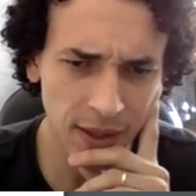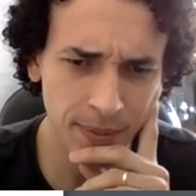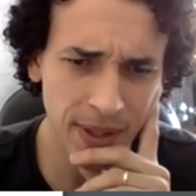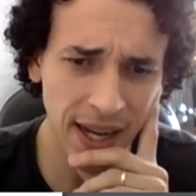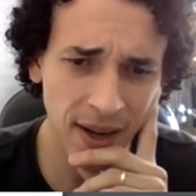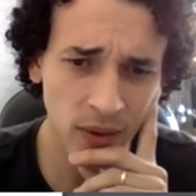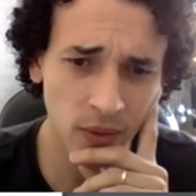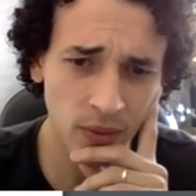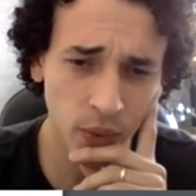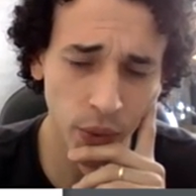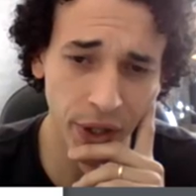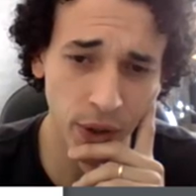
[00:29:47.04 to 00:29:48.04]
Deep down,
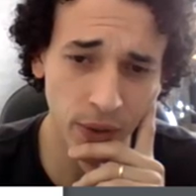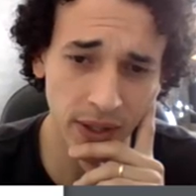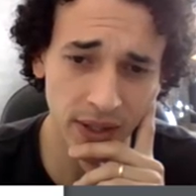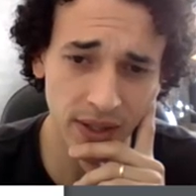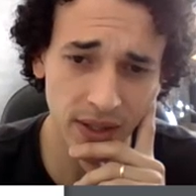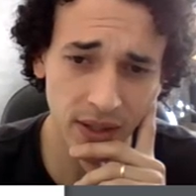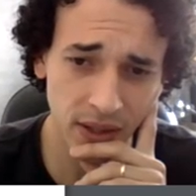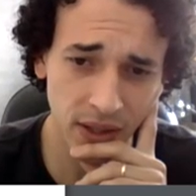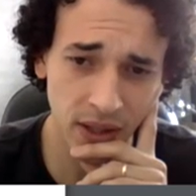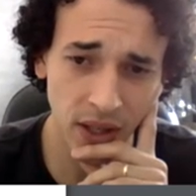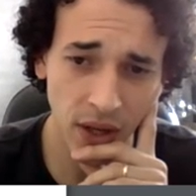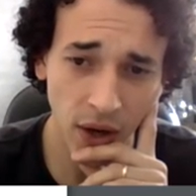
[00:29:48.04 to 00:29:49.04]
we know this.
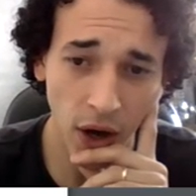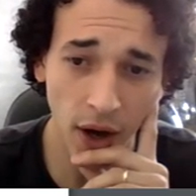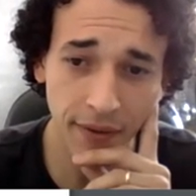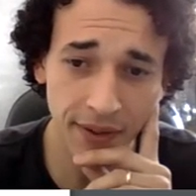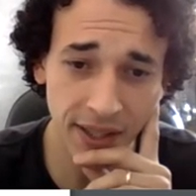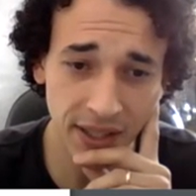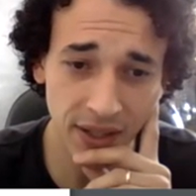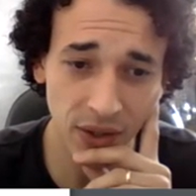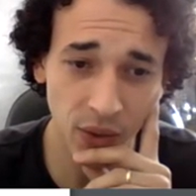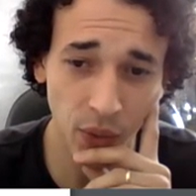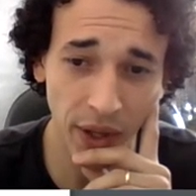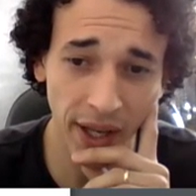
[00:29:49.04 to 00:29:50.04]

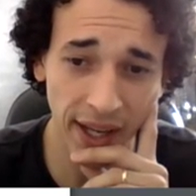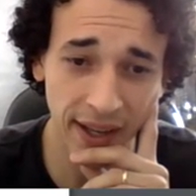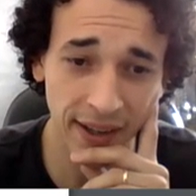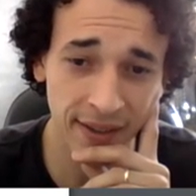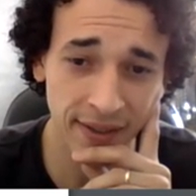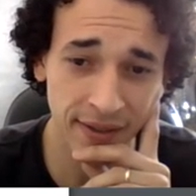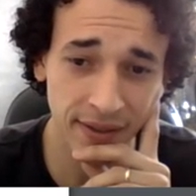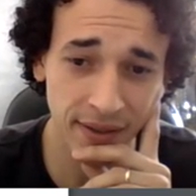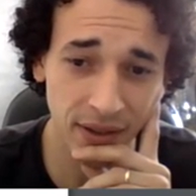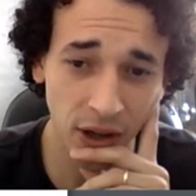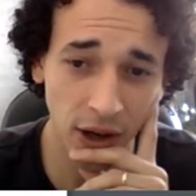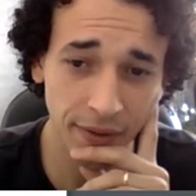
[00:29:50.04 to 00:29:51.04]
Often we are
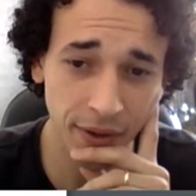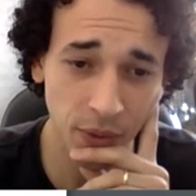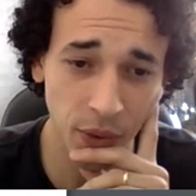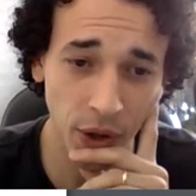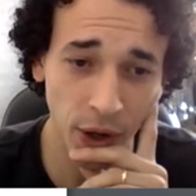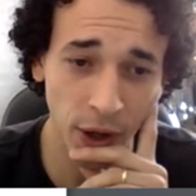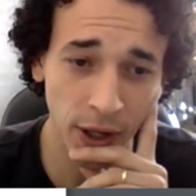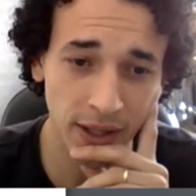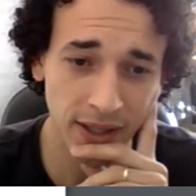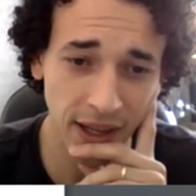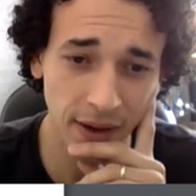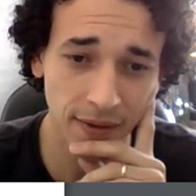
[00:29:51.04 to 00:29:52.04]

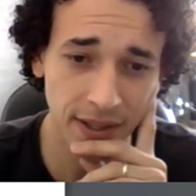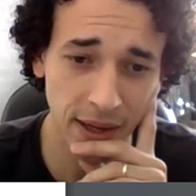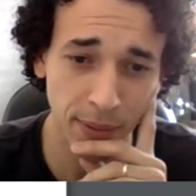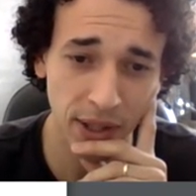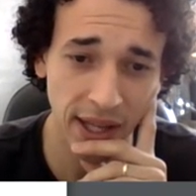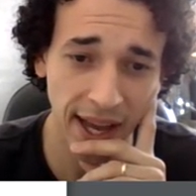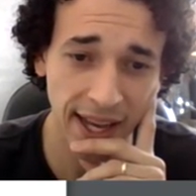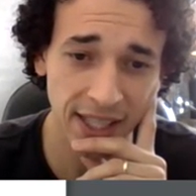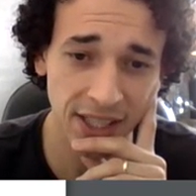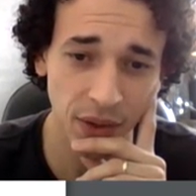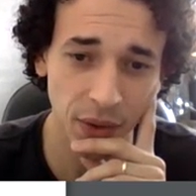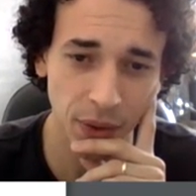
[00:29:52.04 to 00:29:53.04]

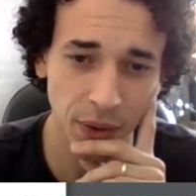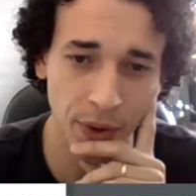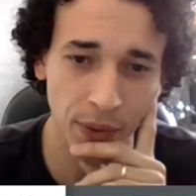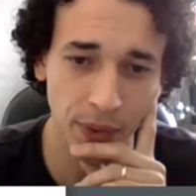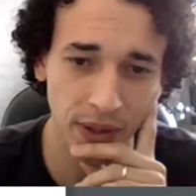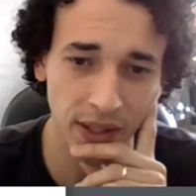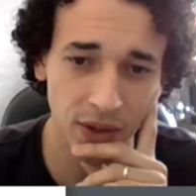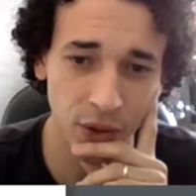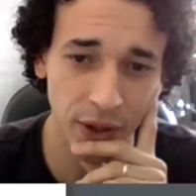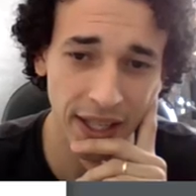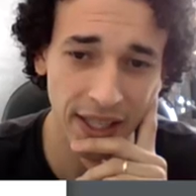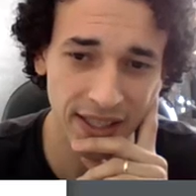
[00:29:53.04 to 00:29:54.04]
self-sabotaging through
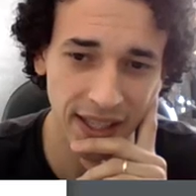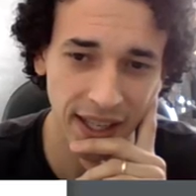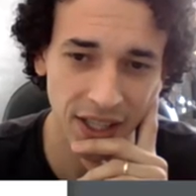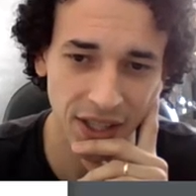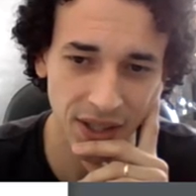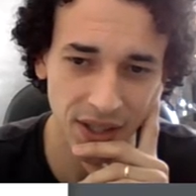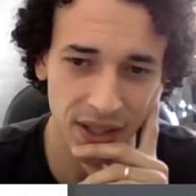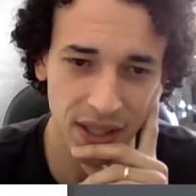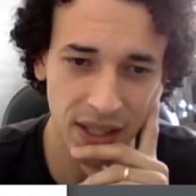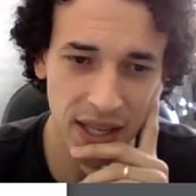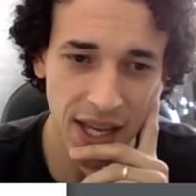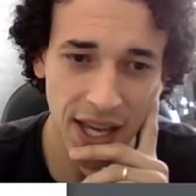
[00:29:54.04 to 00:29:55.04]
disorganization.
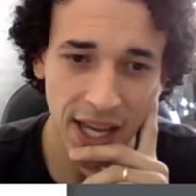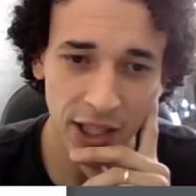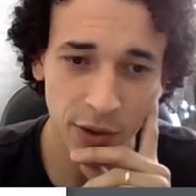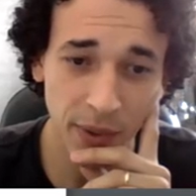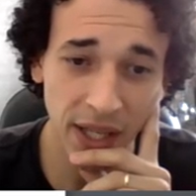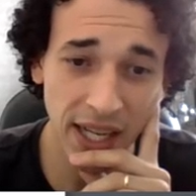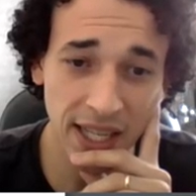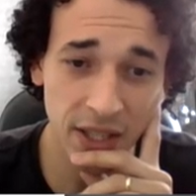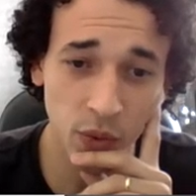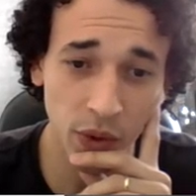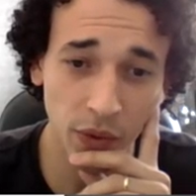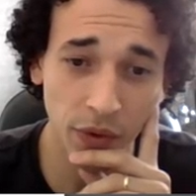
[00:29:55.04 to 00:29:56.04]
It's
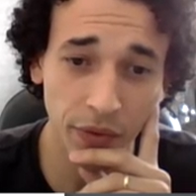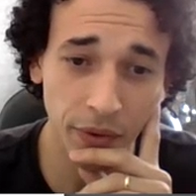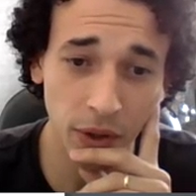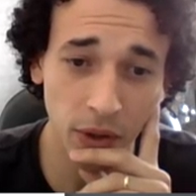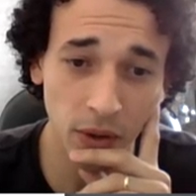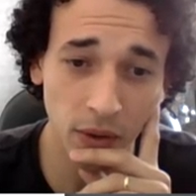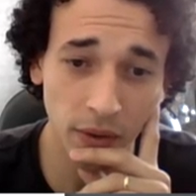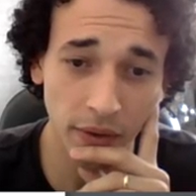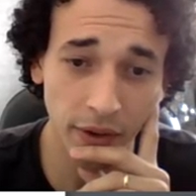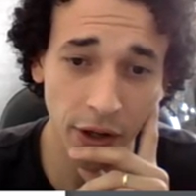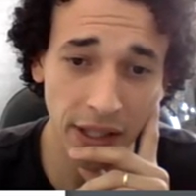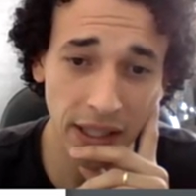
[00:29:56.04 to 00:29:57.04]
because when we feel
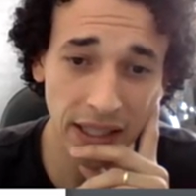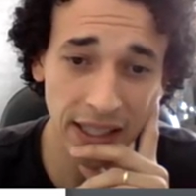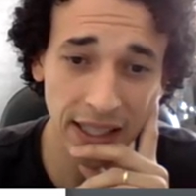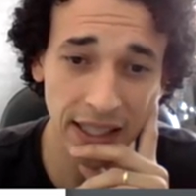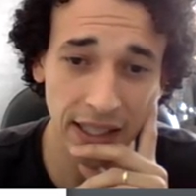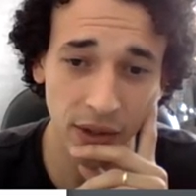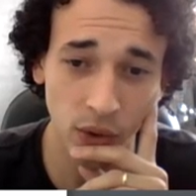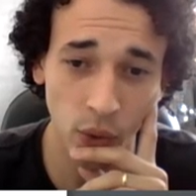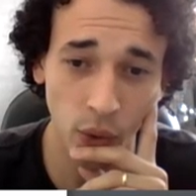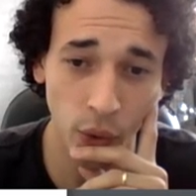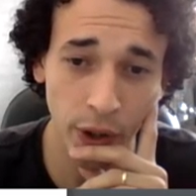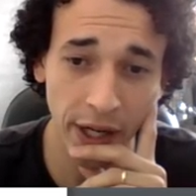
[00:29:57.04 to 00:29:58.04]
very clean
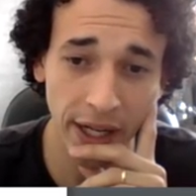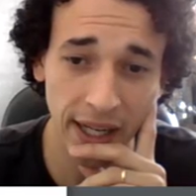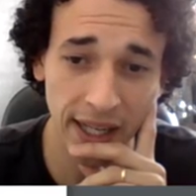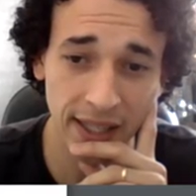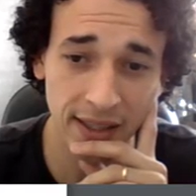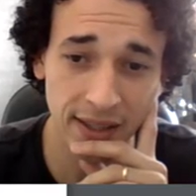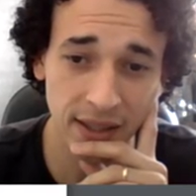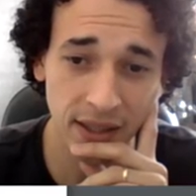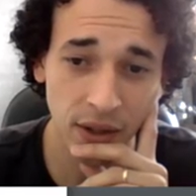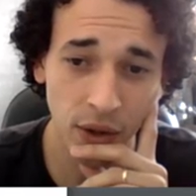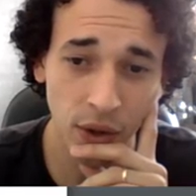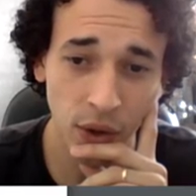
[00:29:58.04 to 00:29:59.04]
or organized,
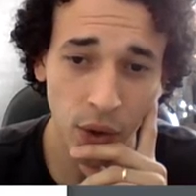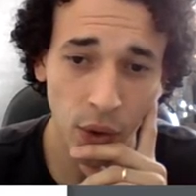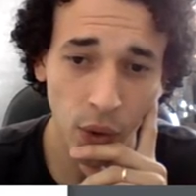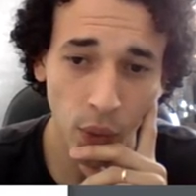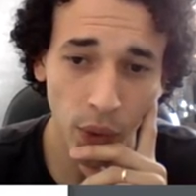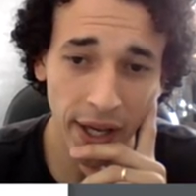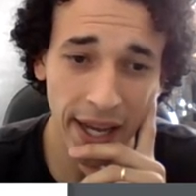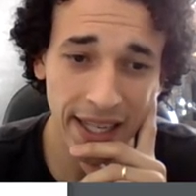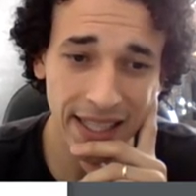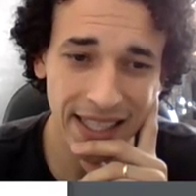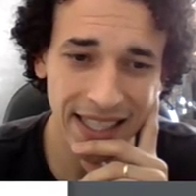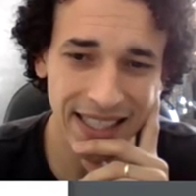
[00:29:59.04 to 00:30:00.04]
we get
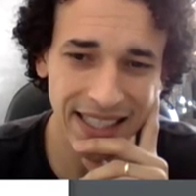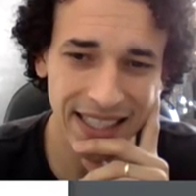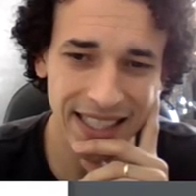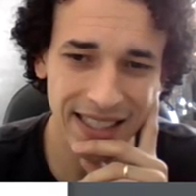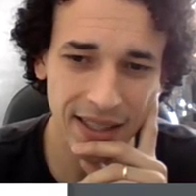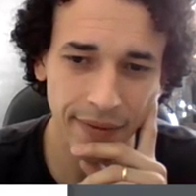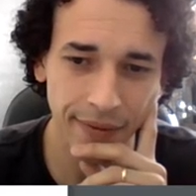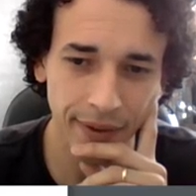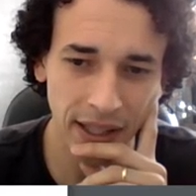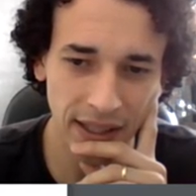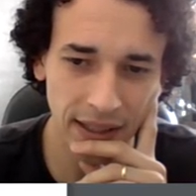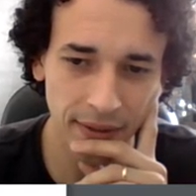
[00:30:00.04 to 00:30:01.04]
an uneasy
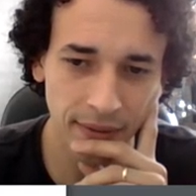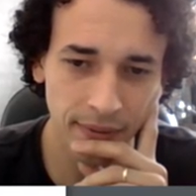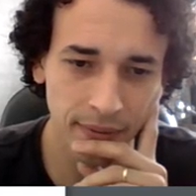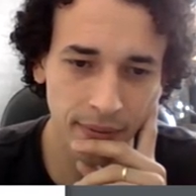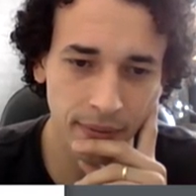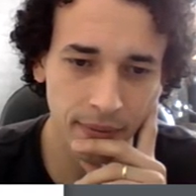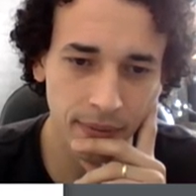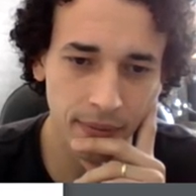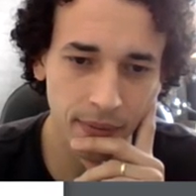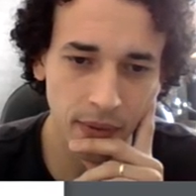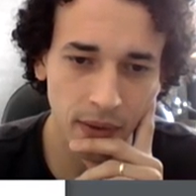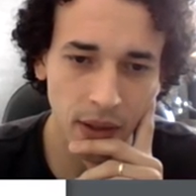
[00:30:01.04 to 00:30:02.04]
feeling.
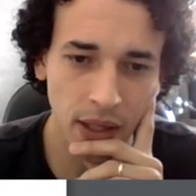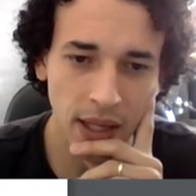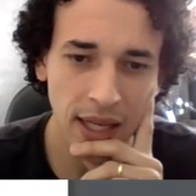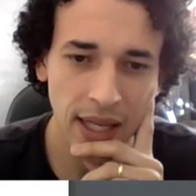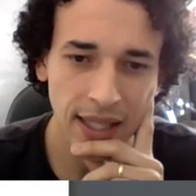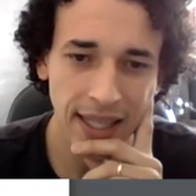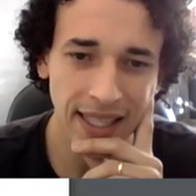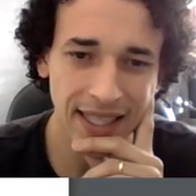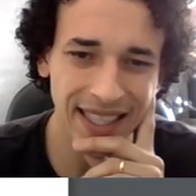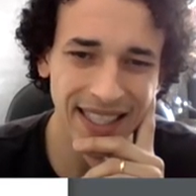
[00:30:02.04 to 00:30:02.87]
That